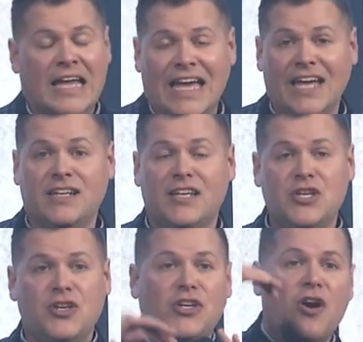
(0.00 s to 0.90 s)
And
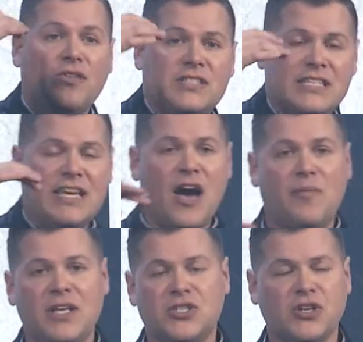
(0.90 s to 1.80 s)
you had to go see how
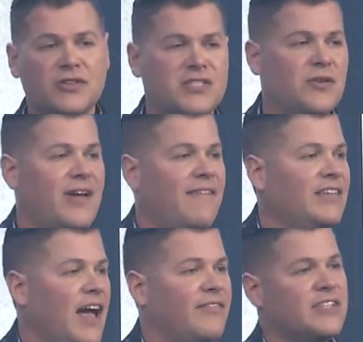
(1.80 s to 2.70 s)
many shirts that we have
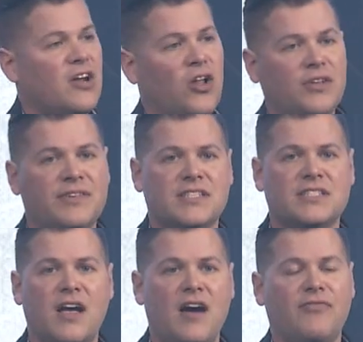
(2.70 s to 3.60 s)
left and all of this
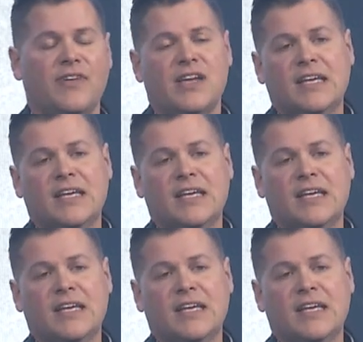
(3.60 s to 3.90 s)
stuff.